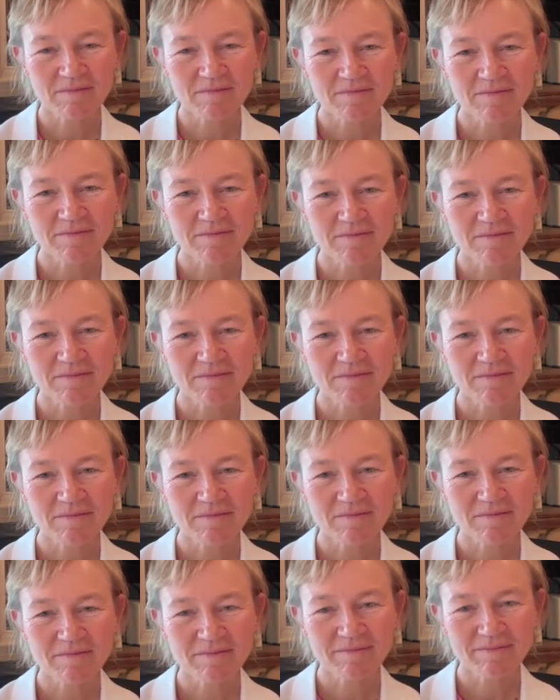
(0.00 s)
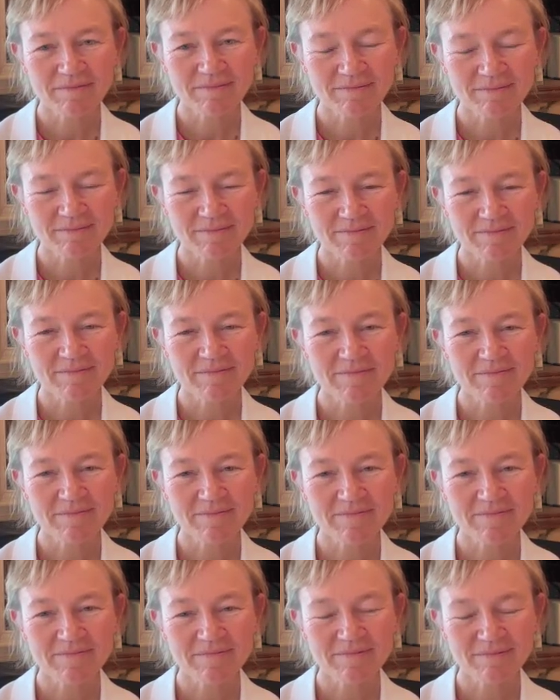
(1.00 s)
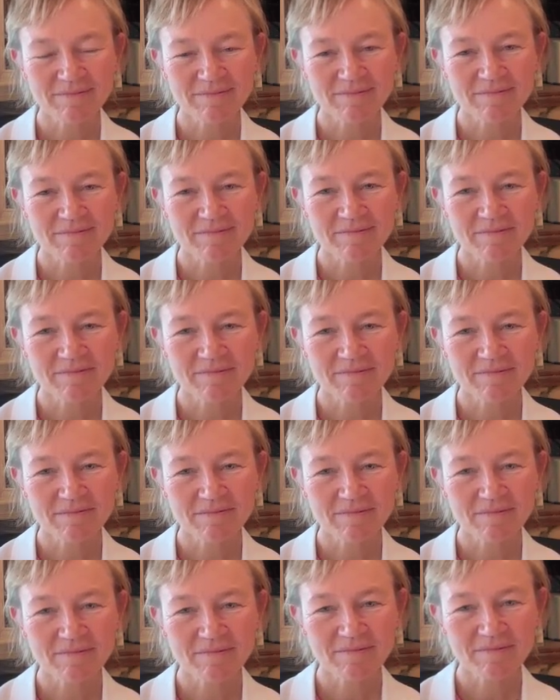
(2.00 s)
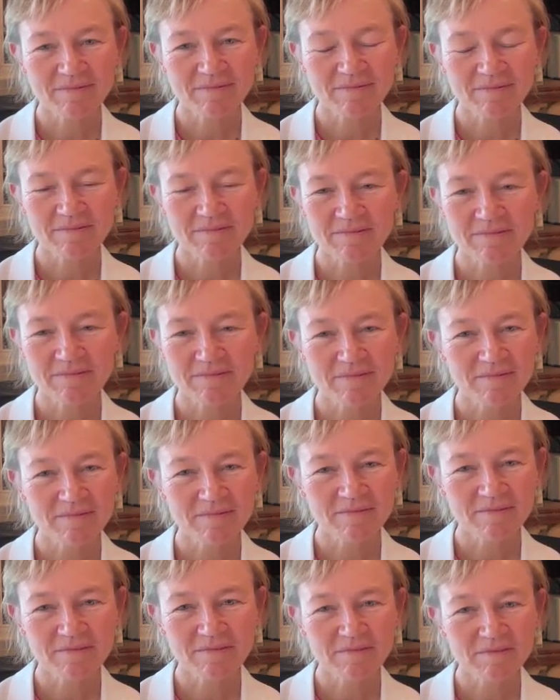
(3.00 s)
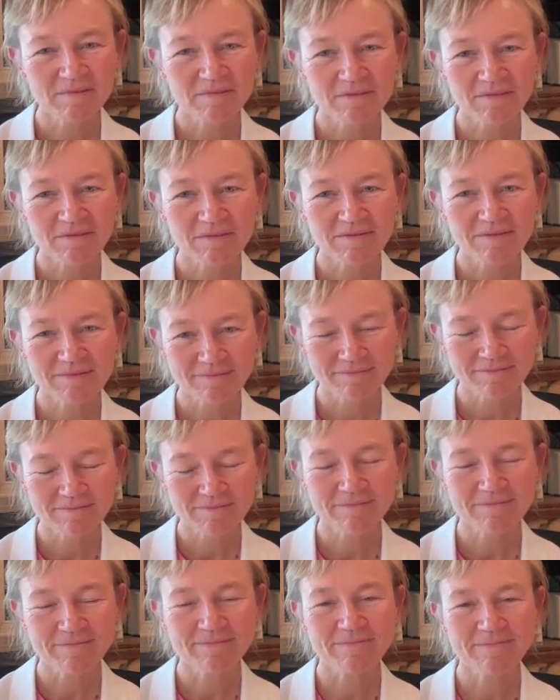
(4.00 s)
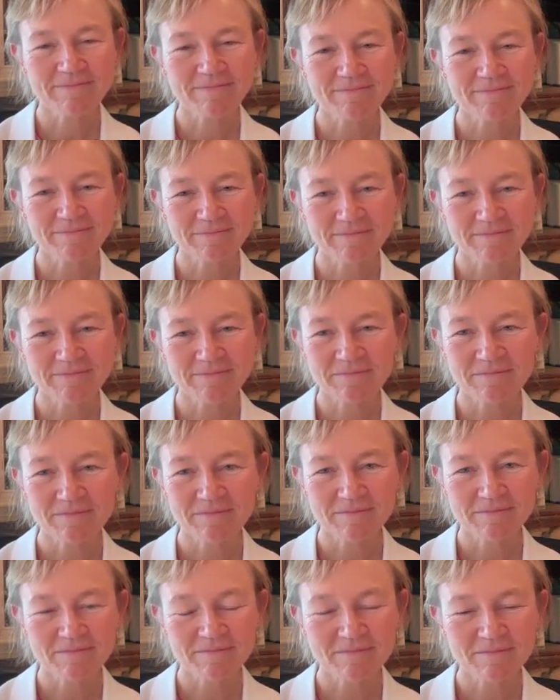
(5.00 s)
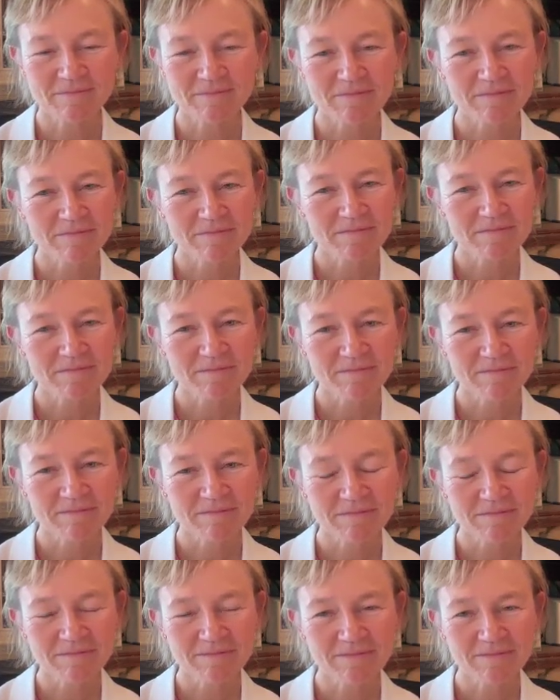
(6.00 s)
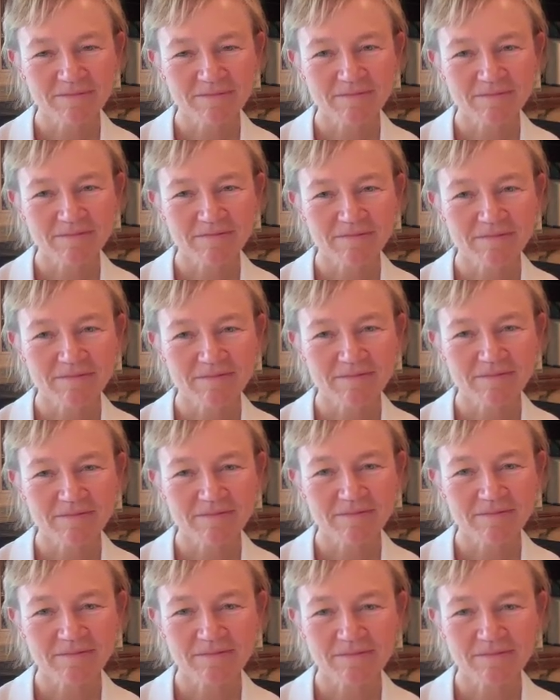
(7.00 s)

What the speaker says: (silent)